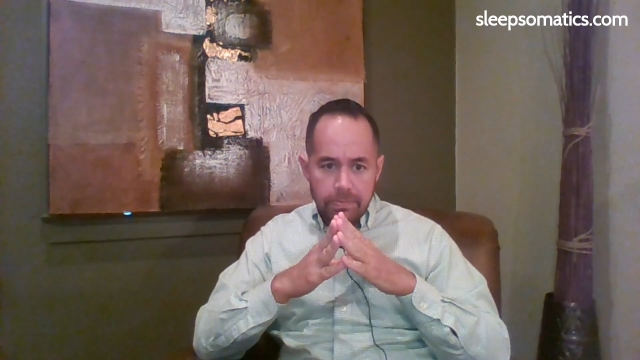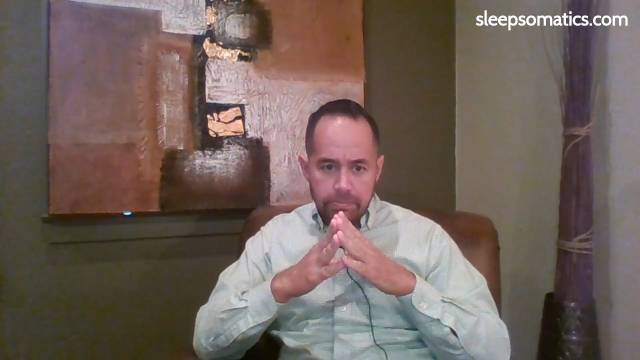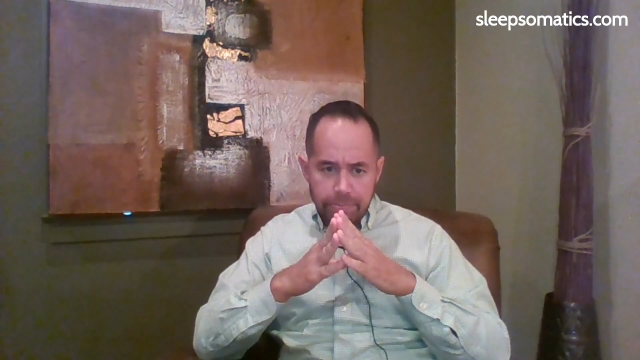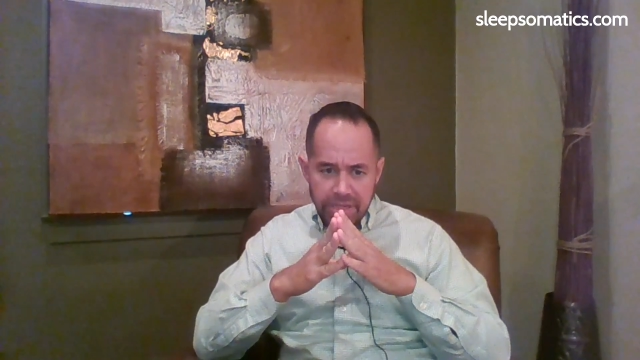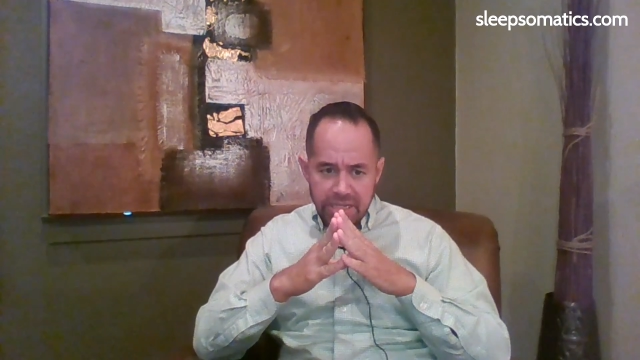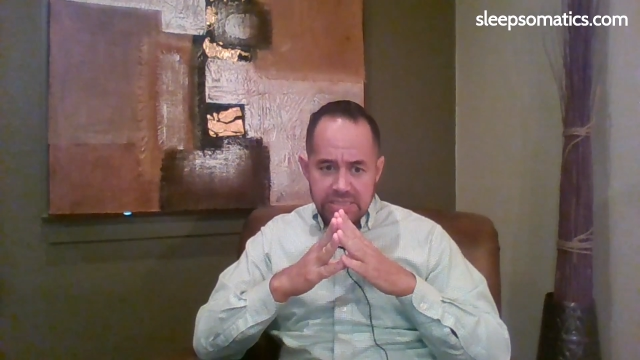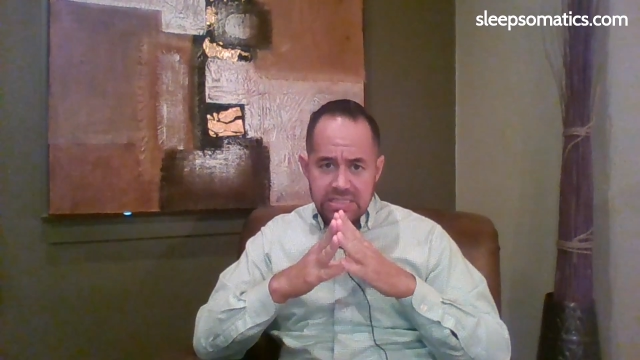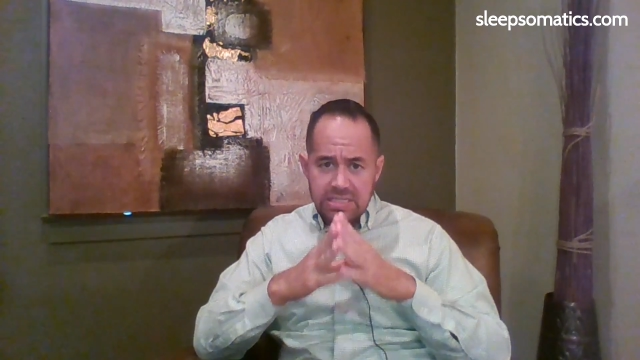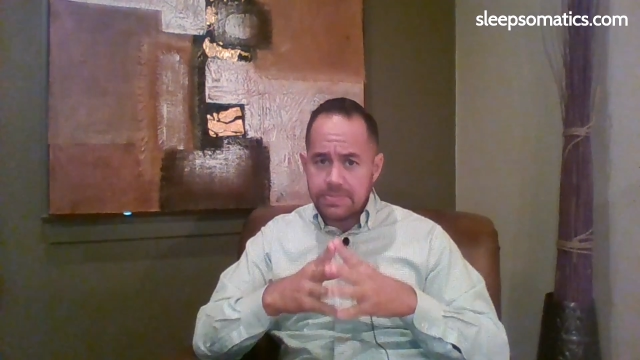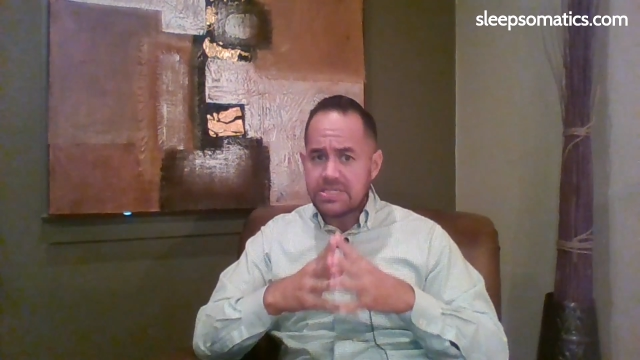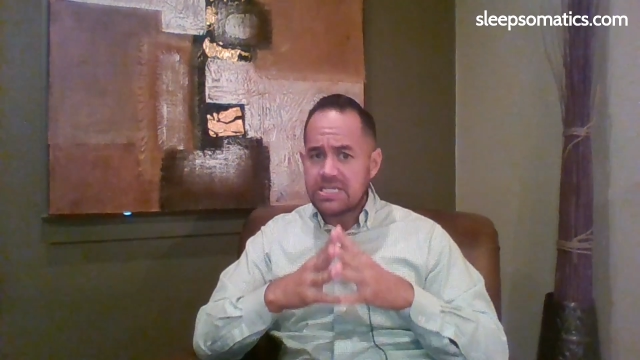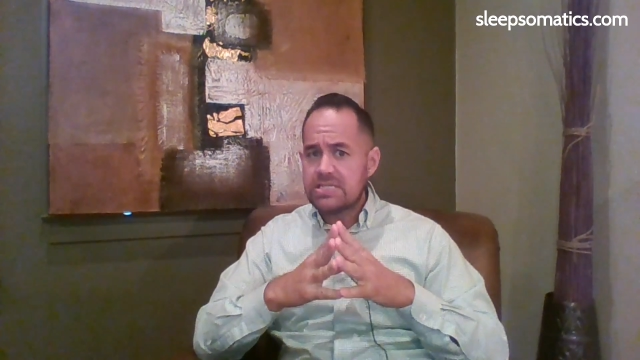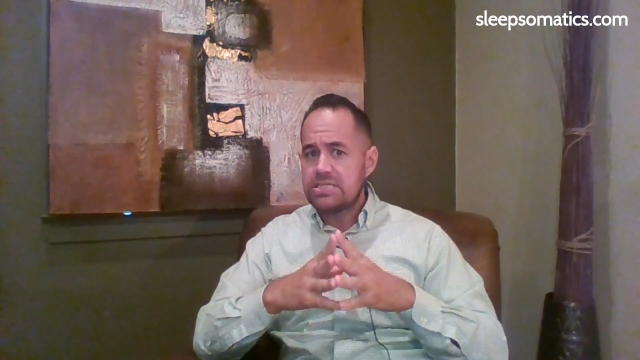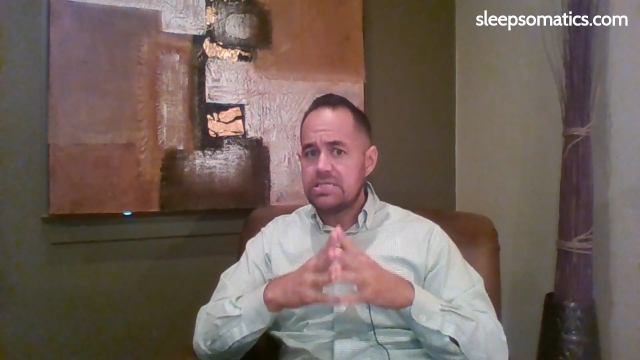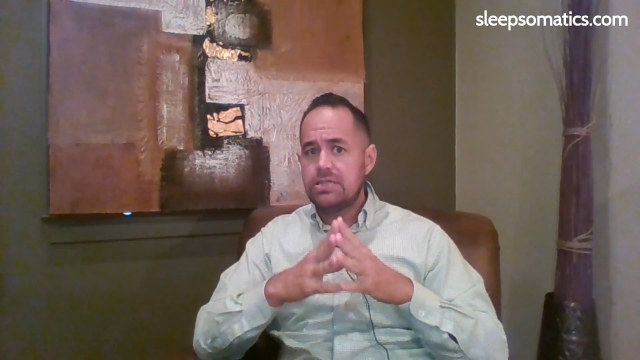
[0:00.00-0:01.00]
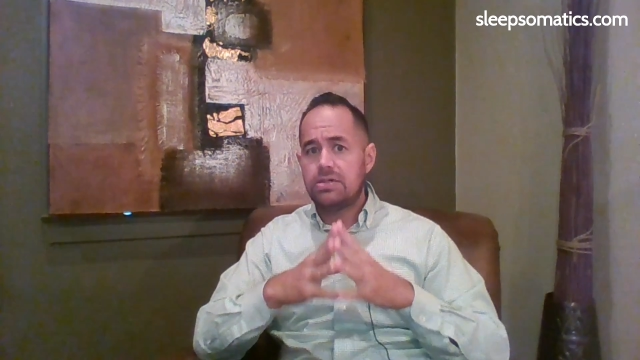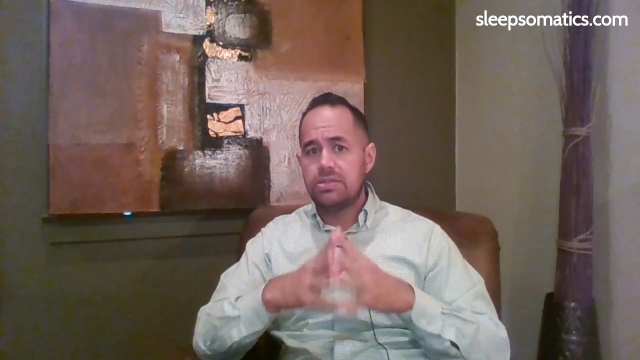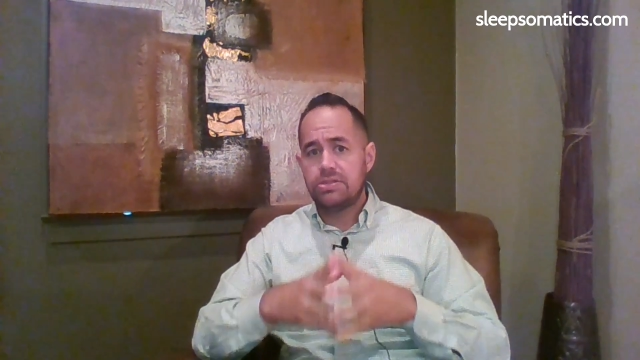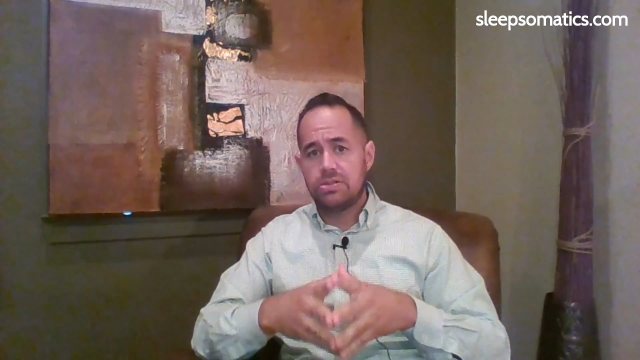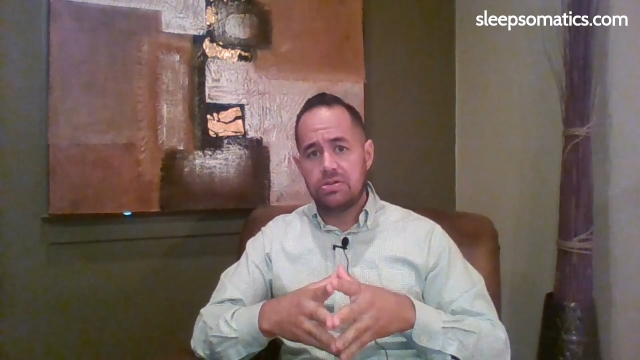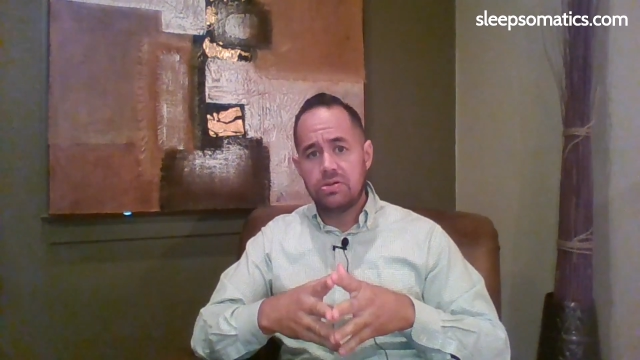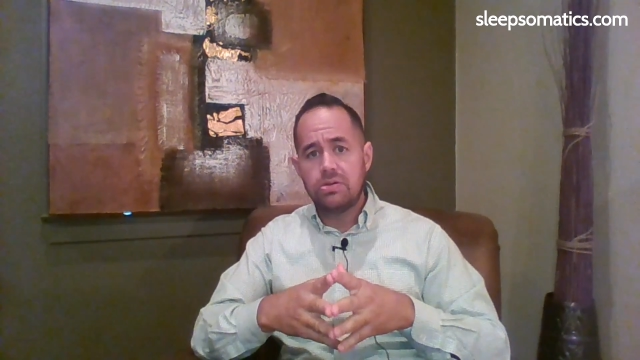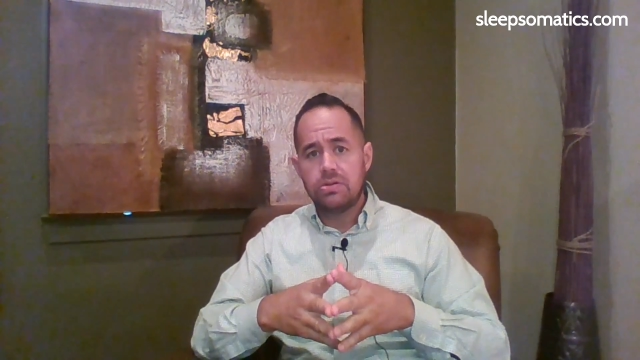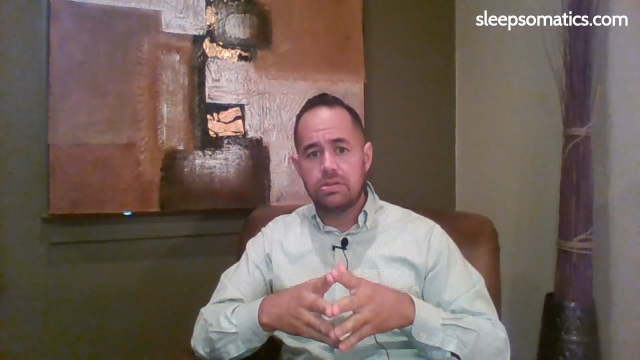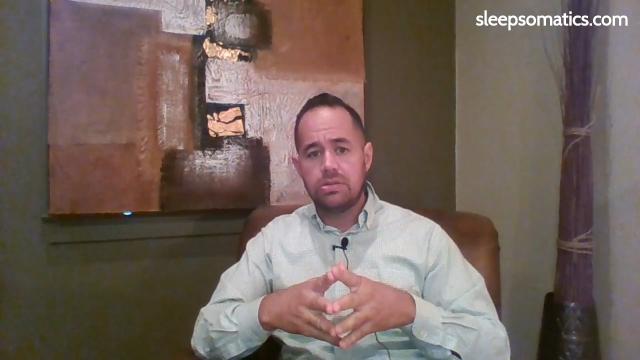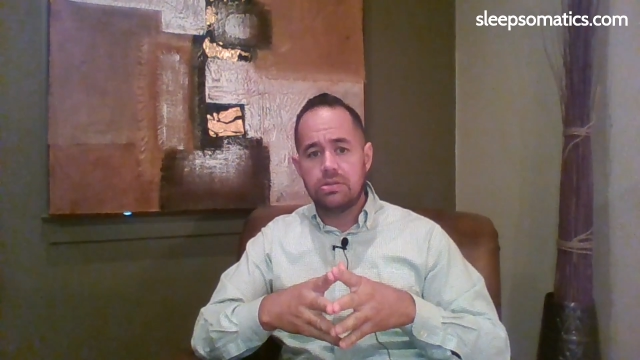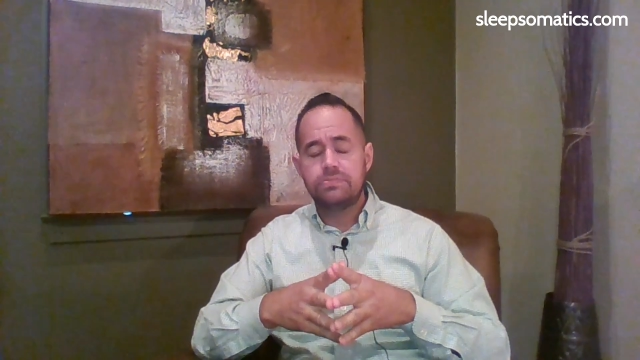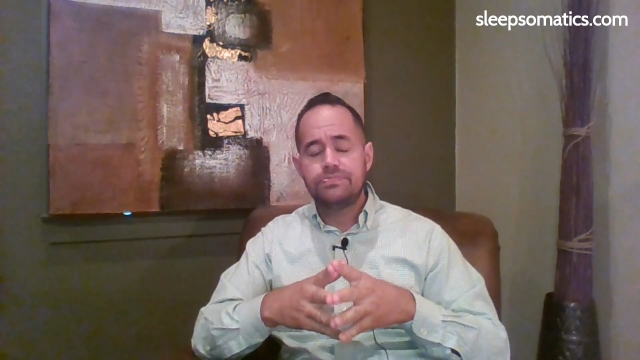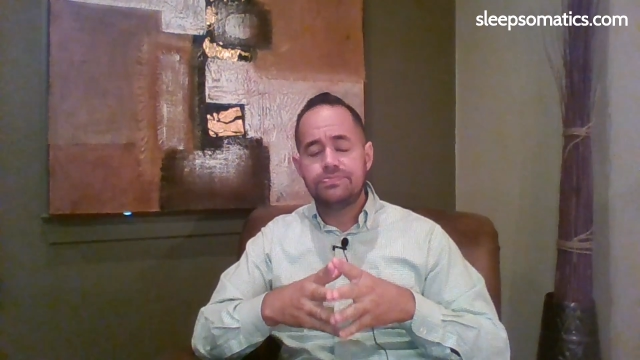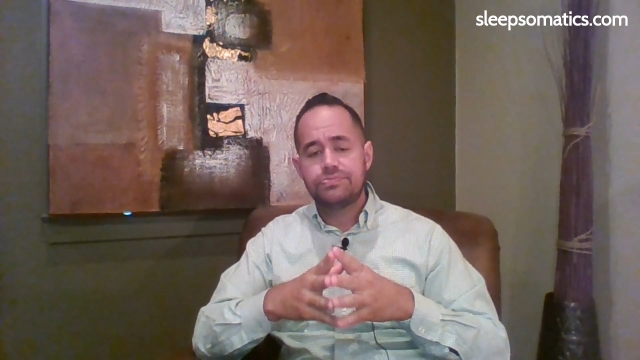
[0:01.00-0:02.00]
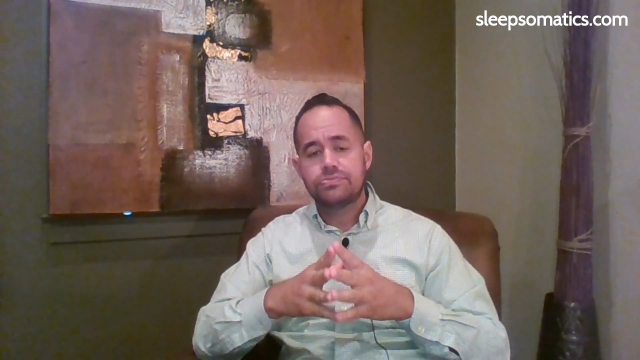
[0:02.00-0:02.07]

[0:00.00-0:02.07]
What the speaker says: But sleep testing on the whole